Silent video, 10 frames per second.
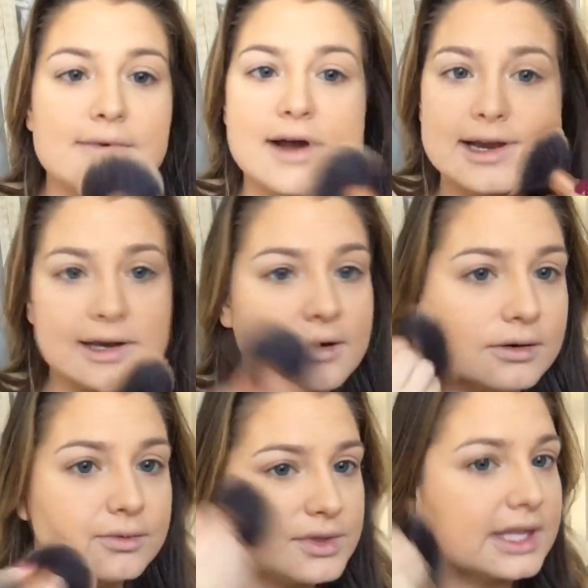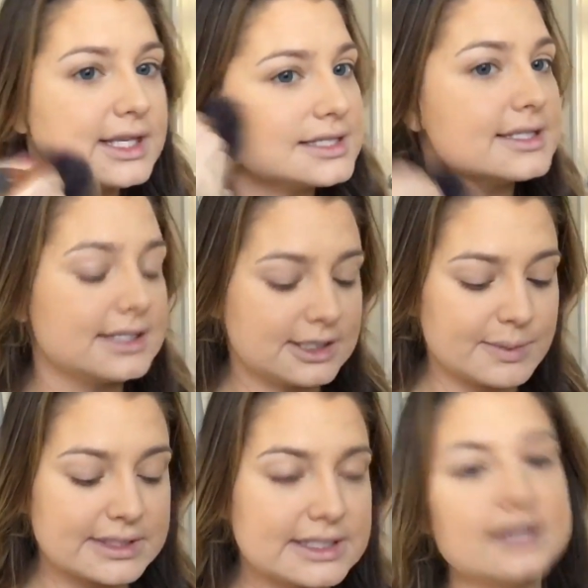that this is
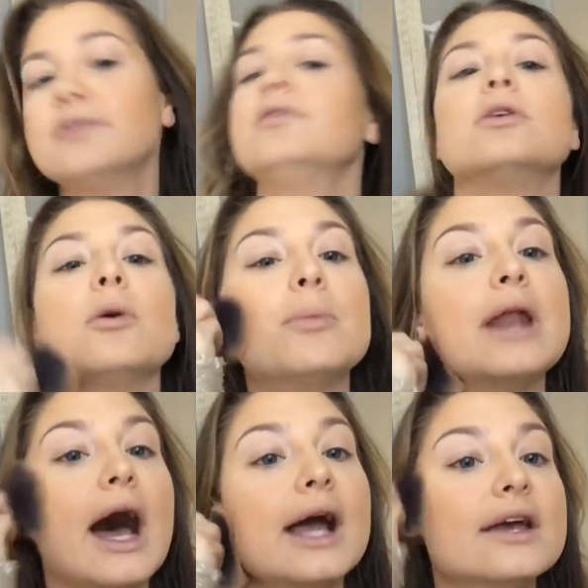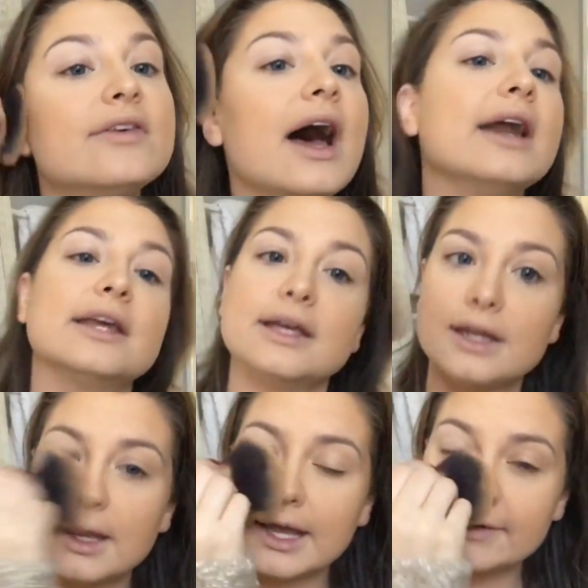expensive, but I have had it.
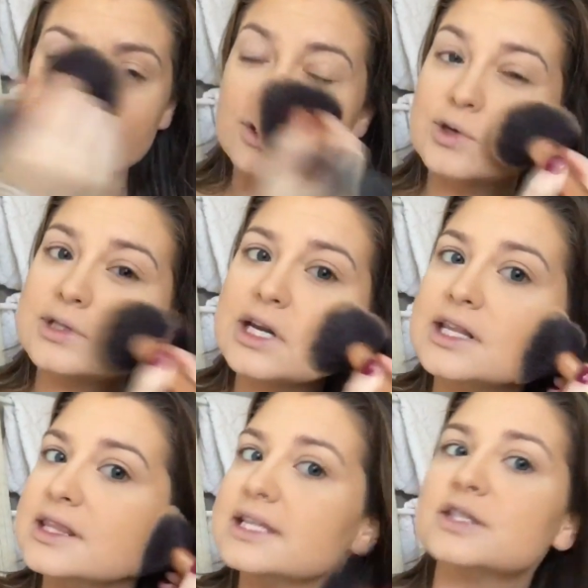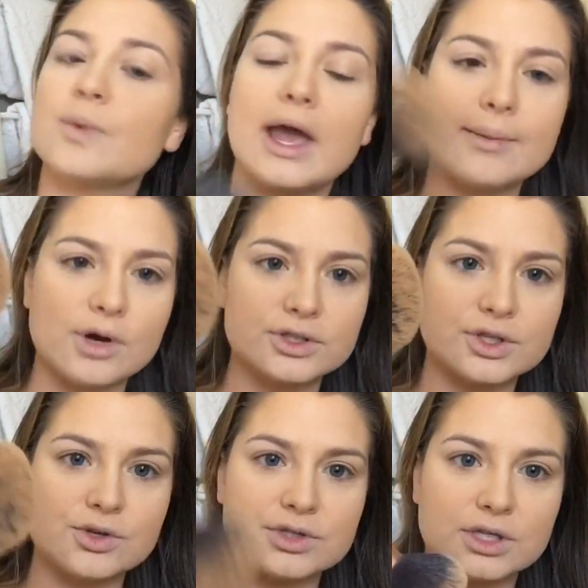If you use it in this way, I'm also
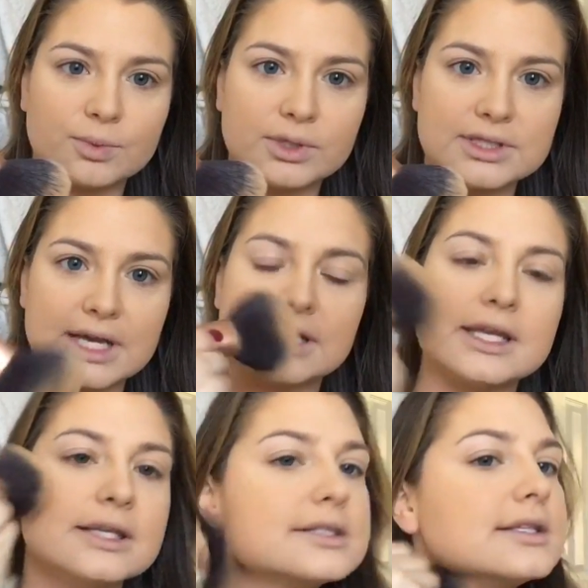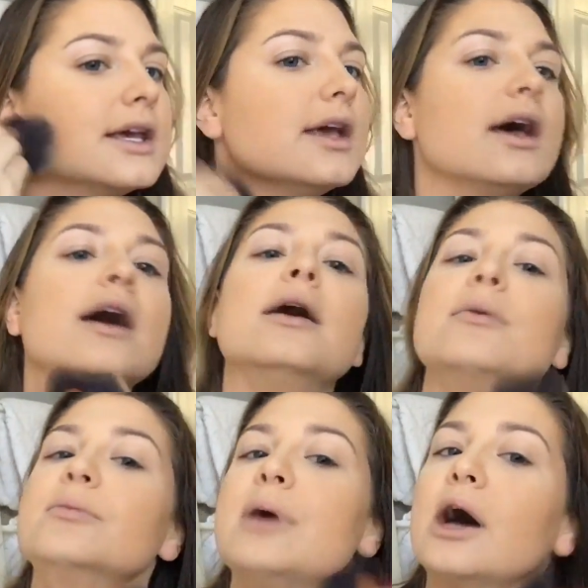using a Real Techniques
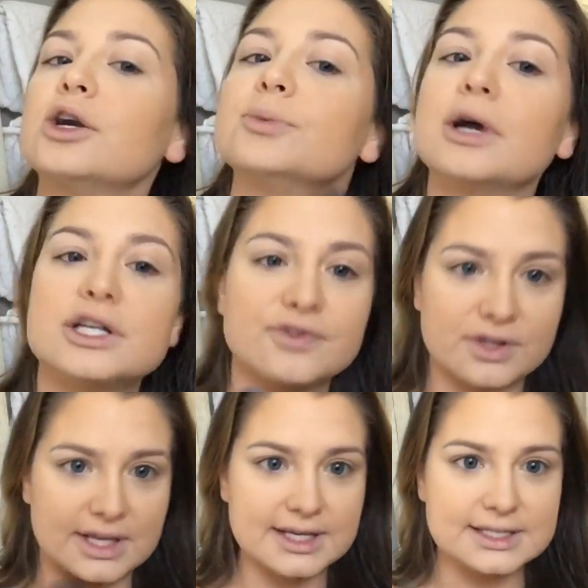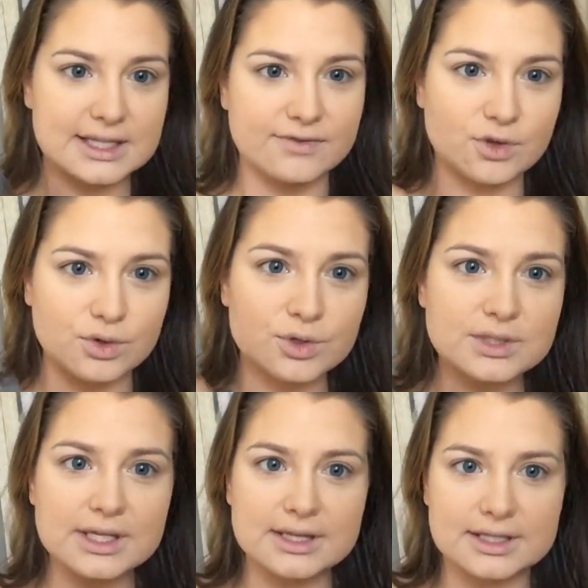powder brush for this. If you use
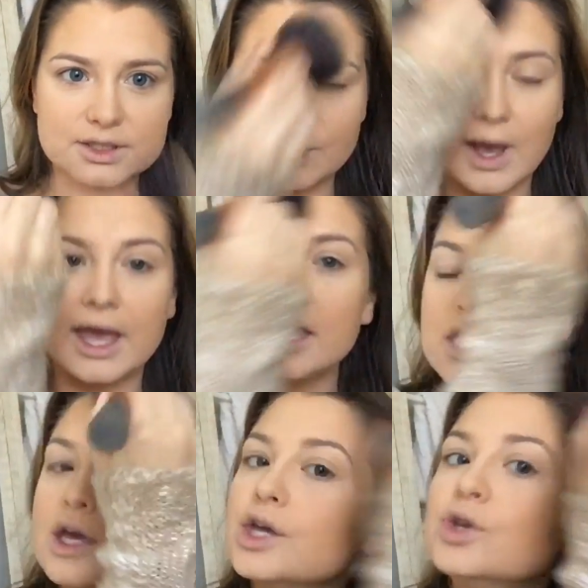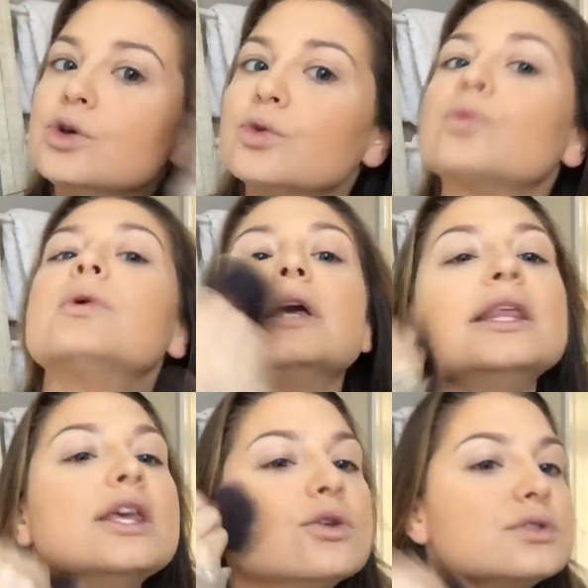it in this way, you can
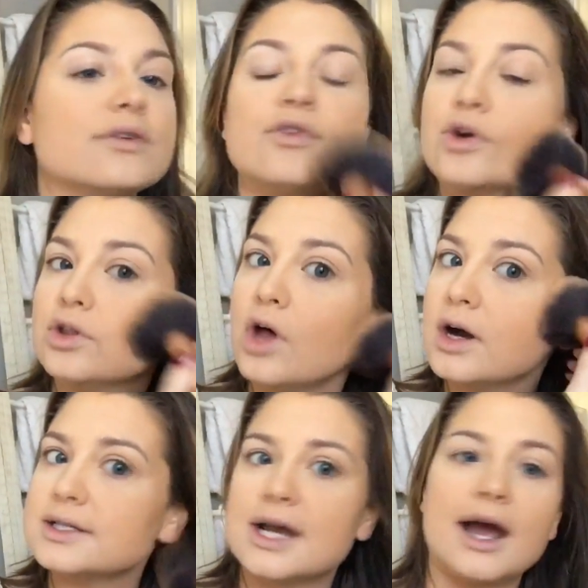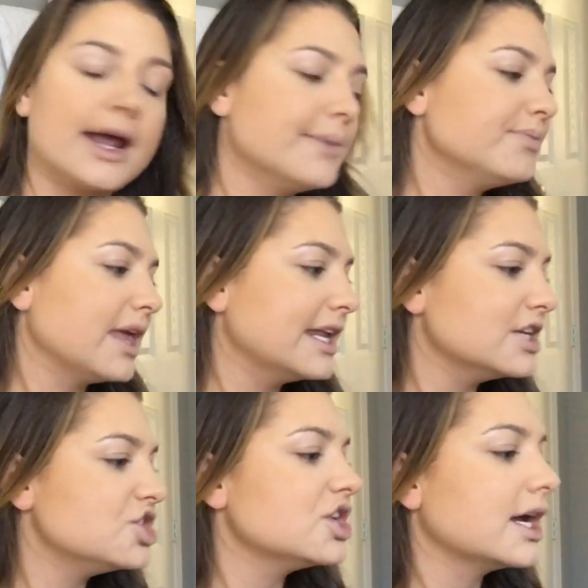really use it for a long time, and
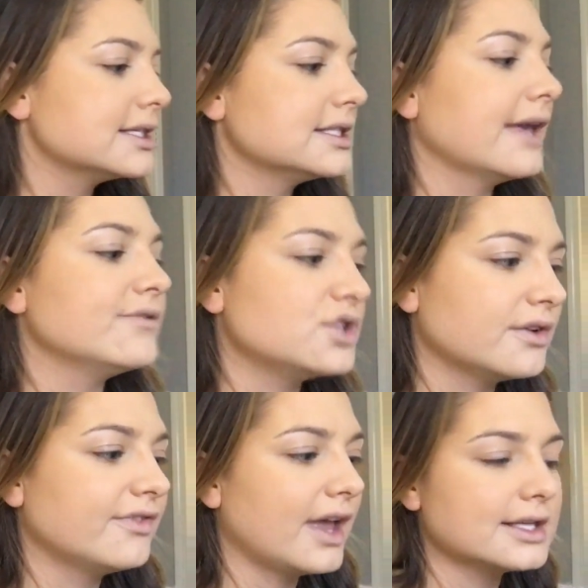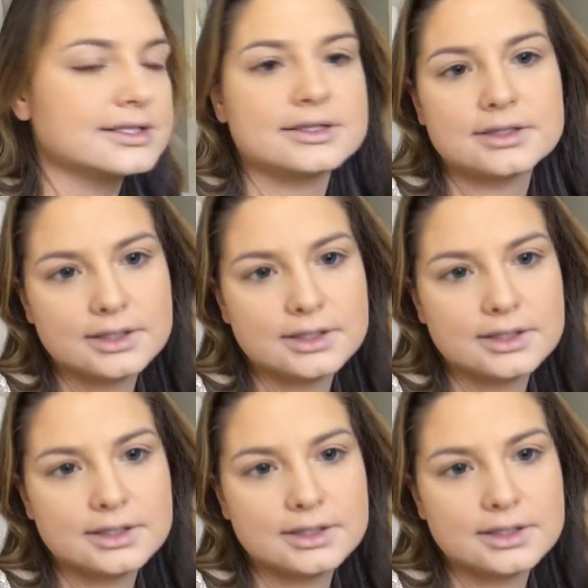it just gives your face